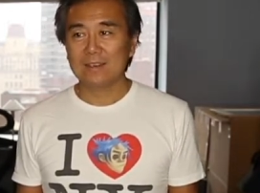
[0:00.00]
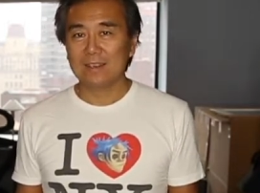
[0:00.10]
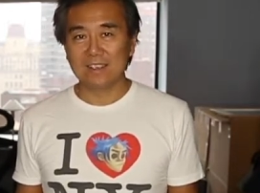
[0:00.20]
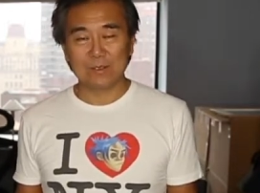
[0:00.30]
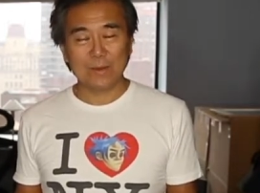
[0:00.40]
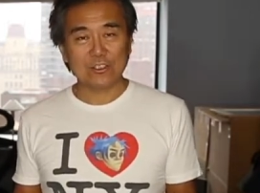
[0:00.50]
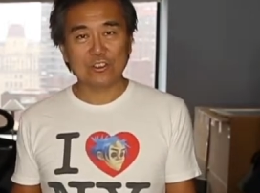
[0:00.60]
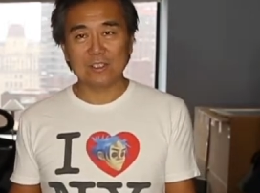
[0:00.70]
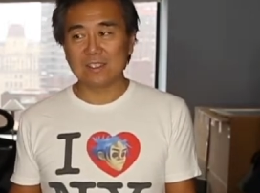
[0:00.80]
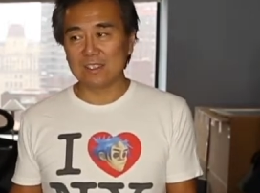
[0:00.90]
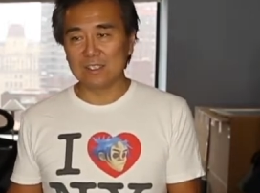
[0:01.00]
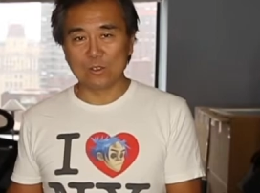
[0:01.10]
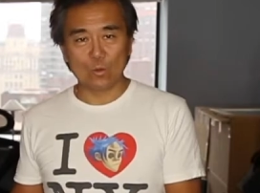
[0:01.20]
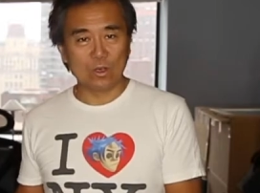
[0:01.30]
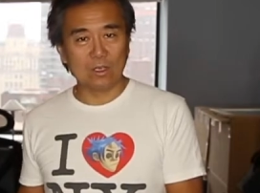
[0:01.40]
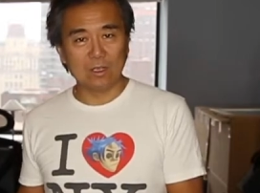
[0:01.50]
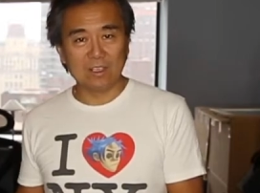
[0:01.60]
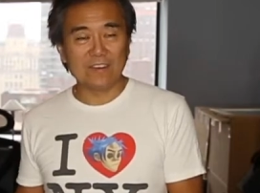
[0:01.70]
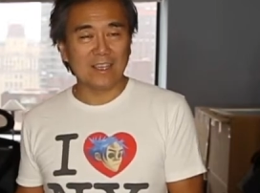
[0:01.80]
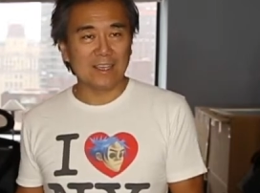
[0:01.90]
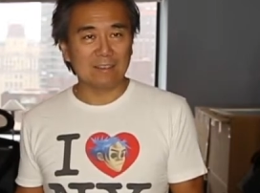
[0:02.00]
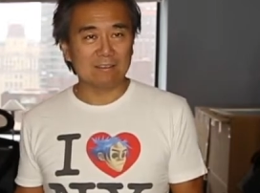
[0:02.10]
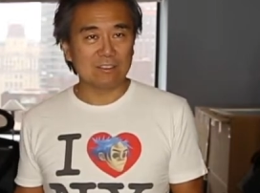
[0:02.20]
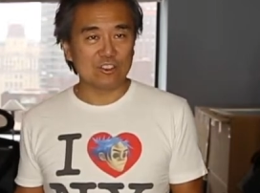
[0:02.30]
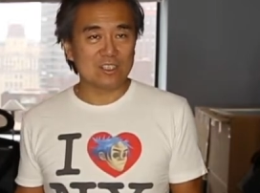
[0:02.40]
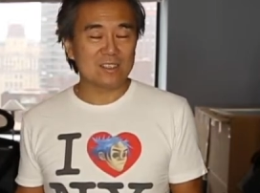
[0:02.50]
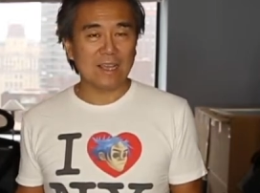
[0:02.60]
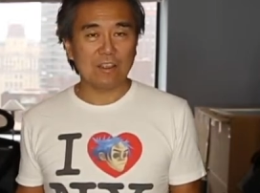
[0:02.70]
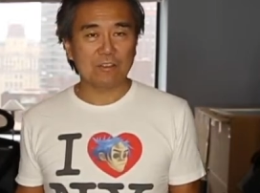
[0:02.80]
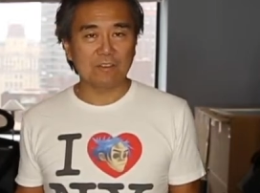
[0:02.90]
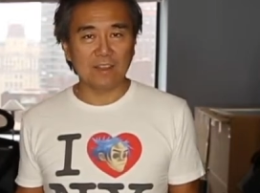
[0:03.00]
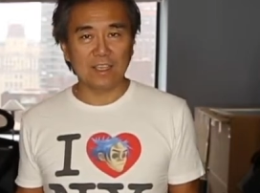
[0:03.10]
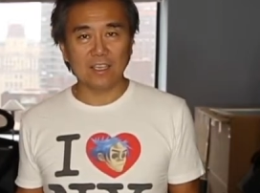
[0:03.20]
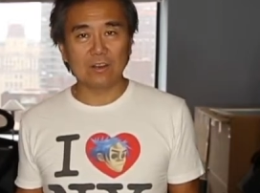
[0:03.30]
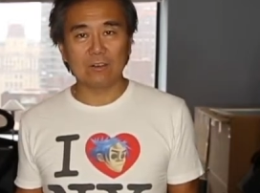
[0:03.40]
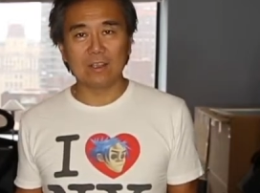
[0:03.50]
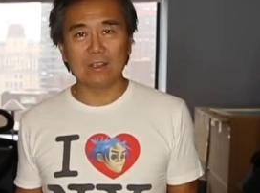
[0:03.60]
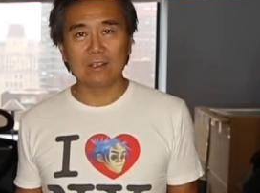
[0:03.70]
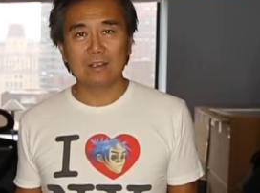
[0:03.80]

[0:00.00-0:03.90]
especially since we're living in just south of Lake Erie,